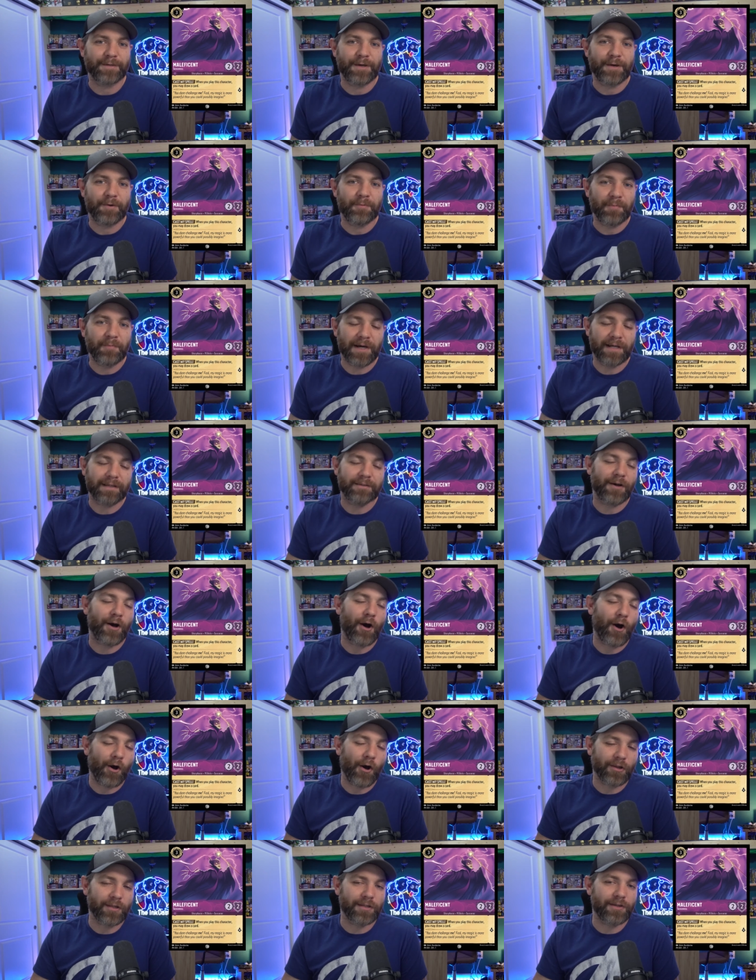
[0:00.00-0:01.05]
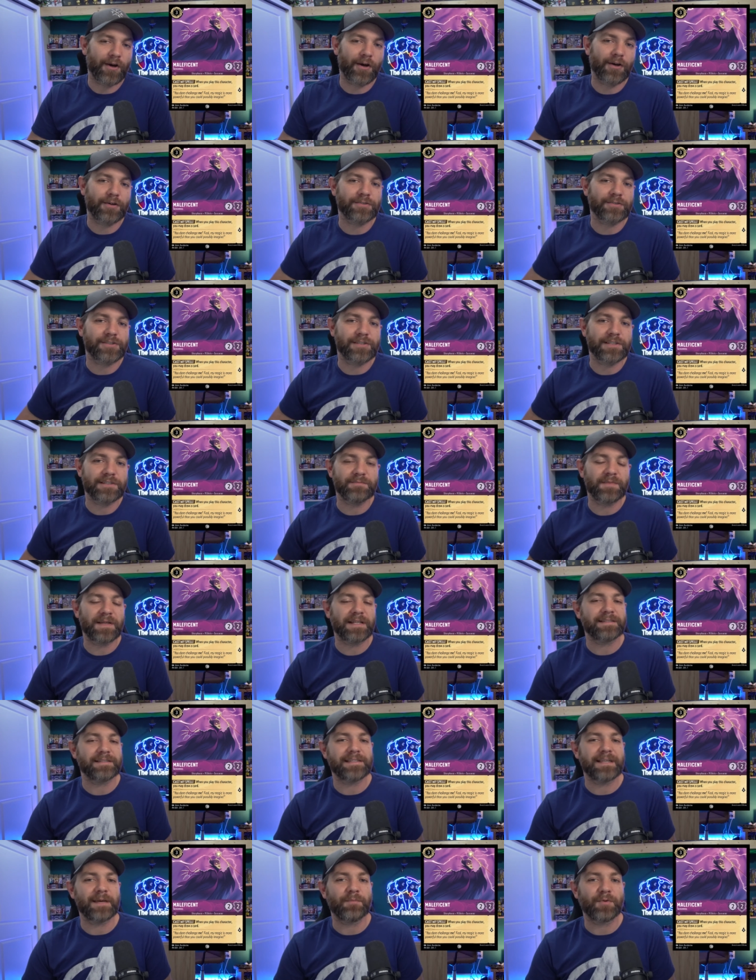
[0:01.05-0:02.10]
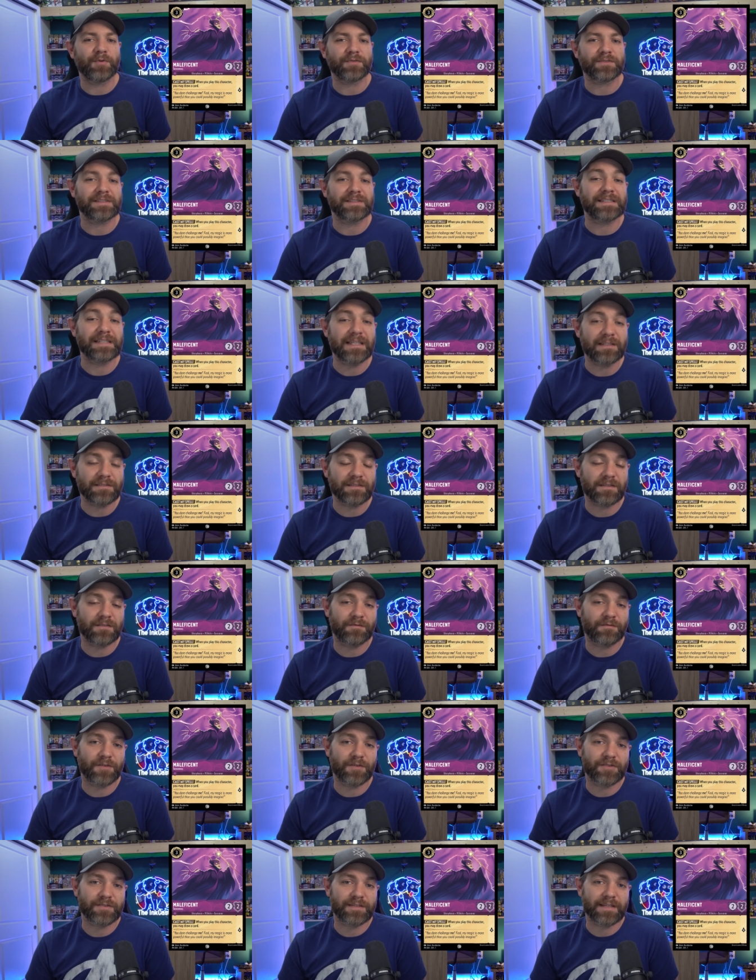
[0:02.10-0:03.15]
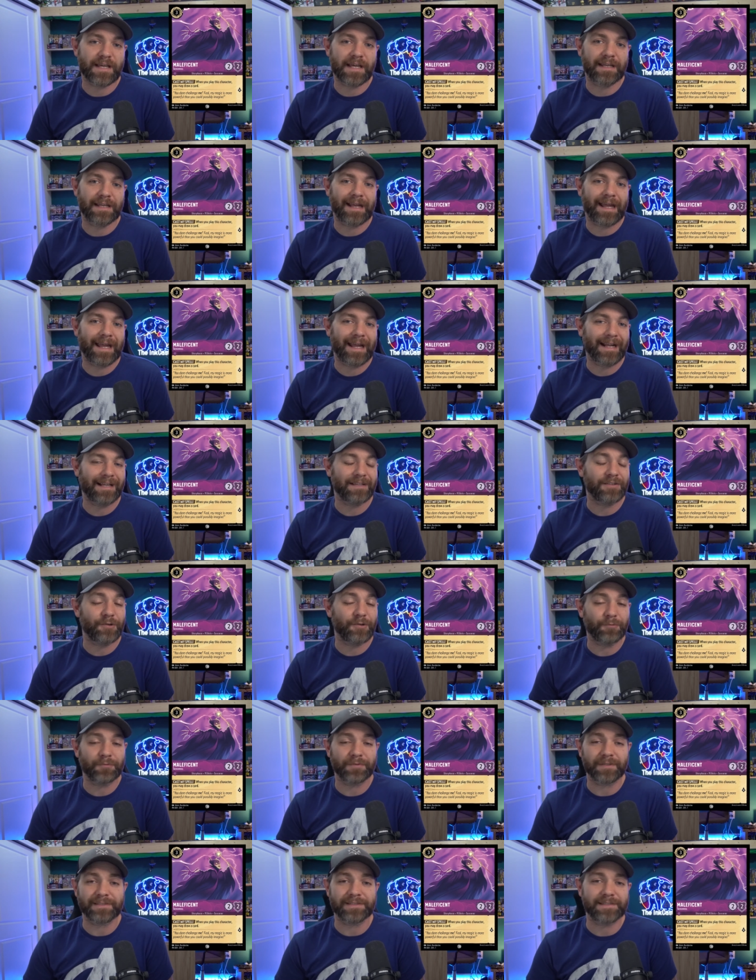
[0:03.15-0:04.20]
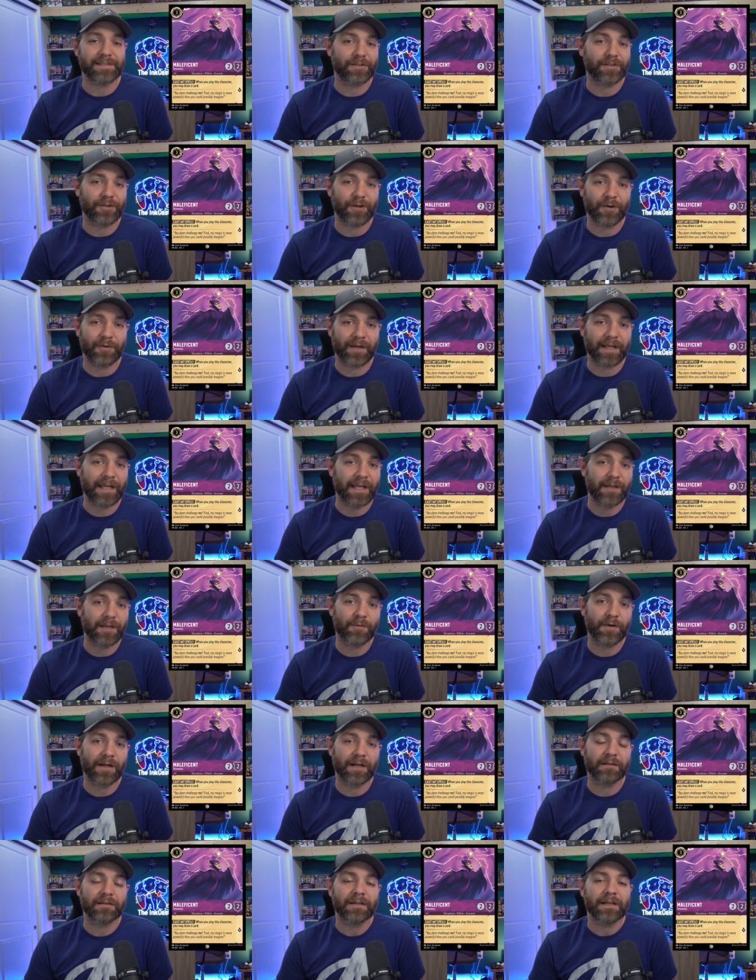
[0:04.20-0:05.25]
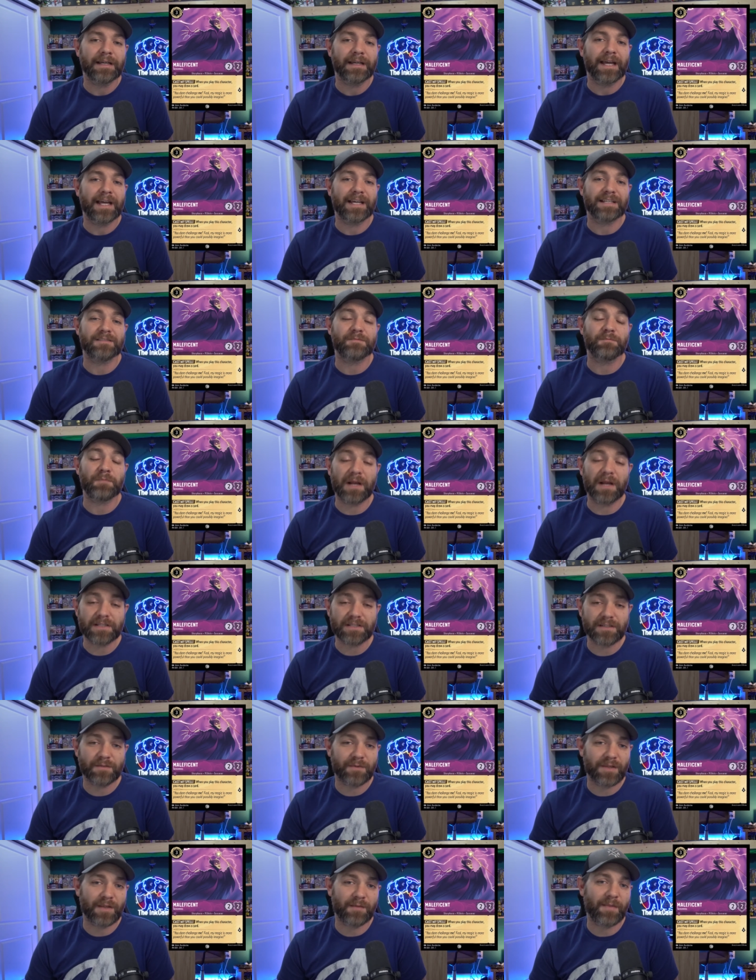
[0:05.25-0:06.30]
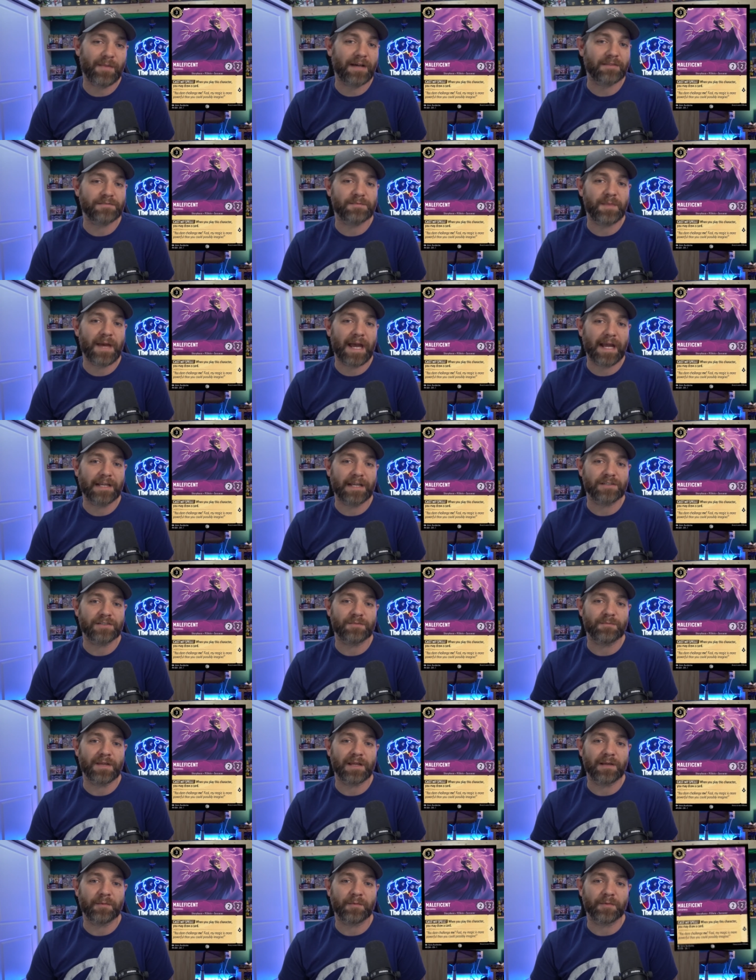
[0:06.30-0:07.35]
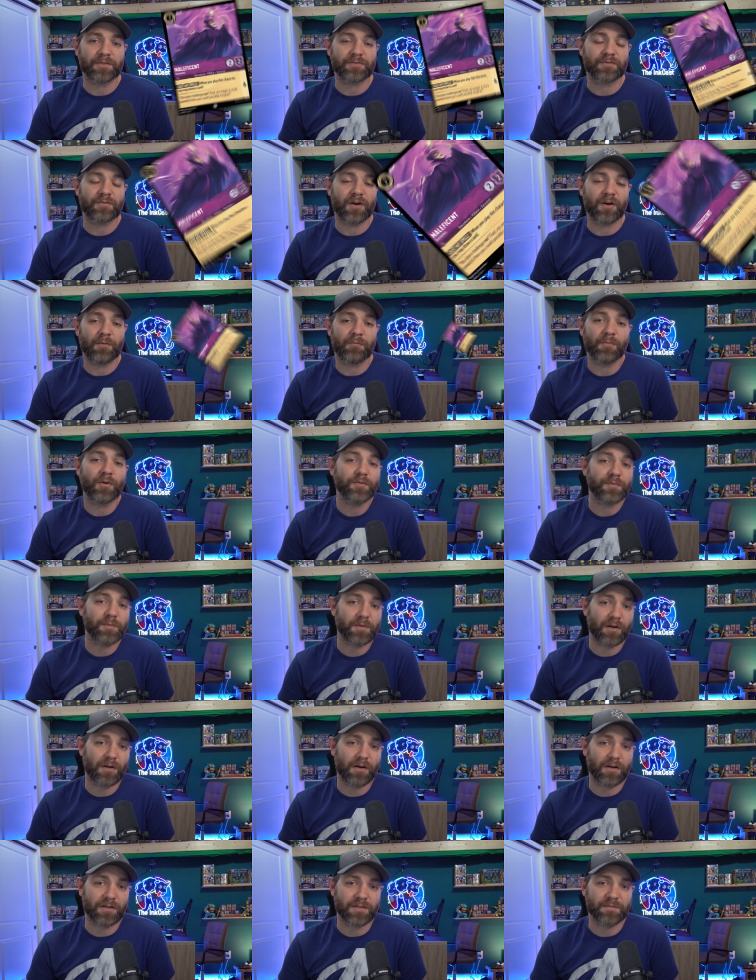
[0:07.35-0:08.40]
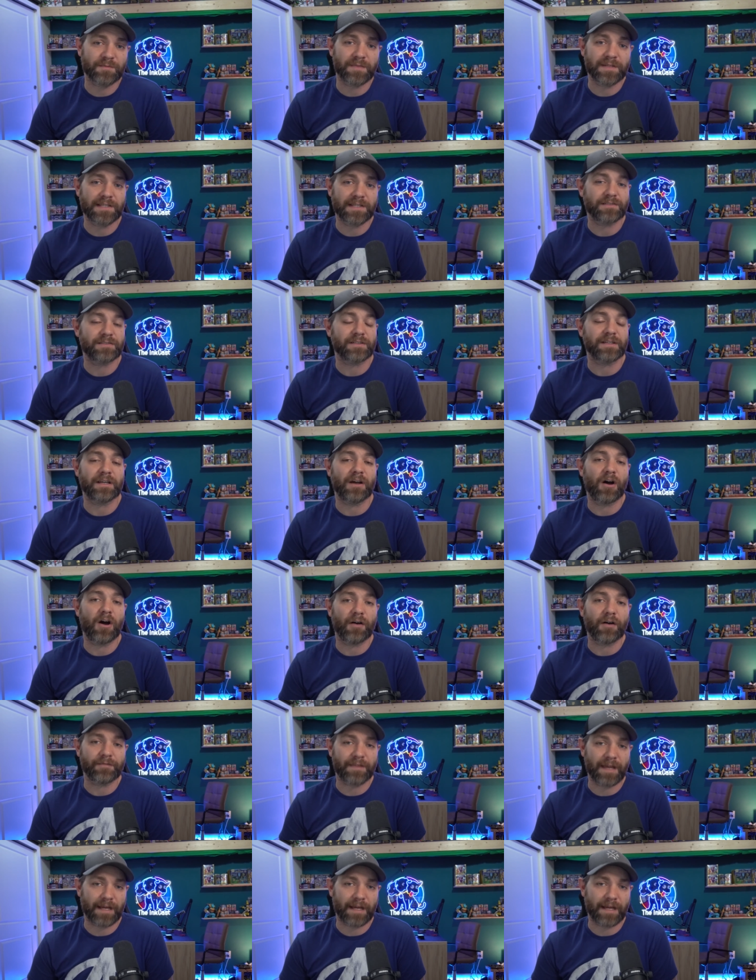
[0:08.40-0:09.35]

But all in all, she's been a staple since the first set, and I don't really see her going anywhere, especially with a bounce package and being able to draw multiple cards potentially off that